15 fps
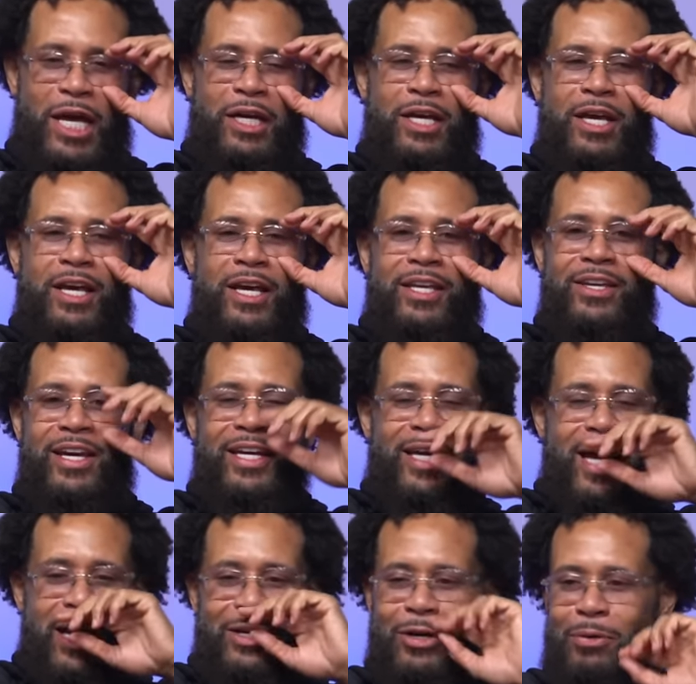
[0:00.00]
You ain't
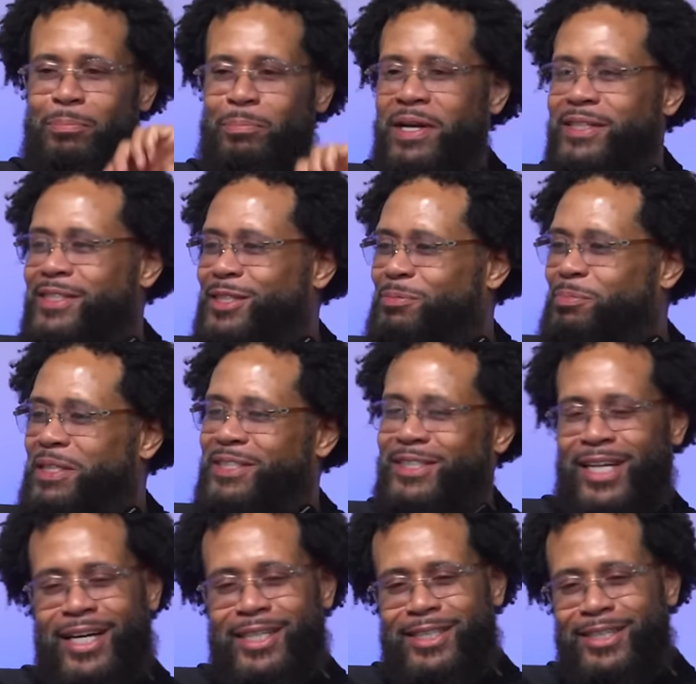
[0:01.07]
got no business be
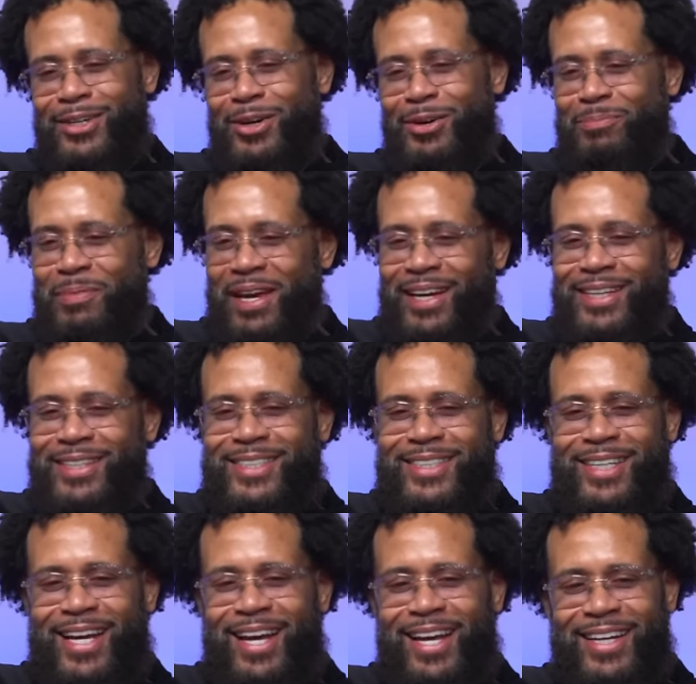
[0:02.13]
touching on me and
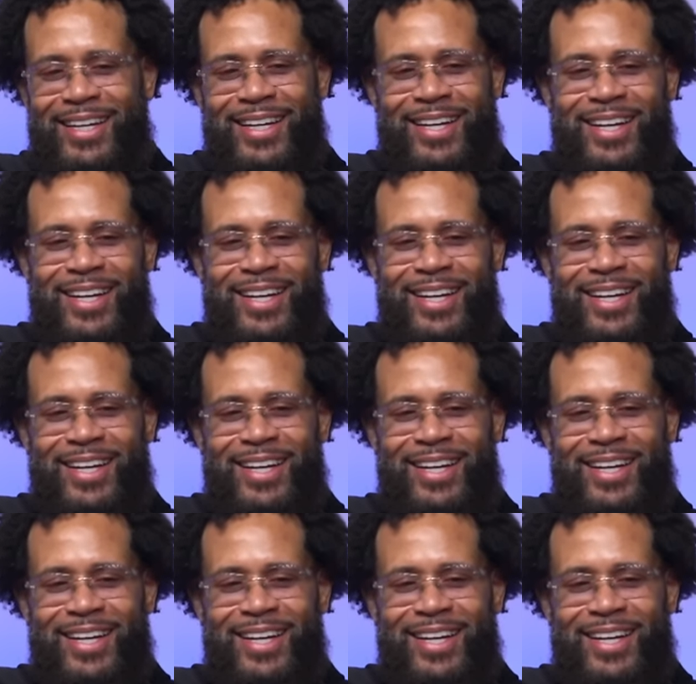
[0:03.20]
shit,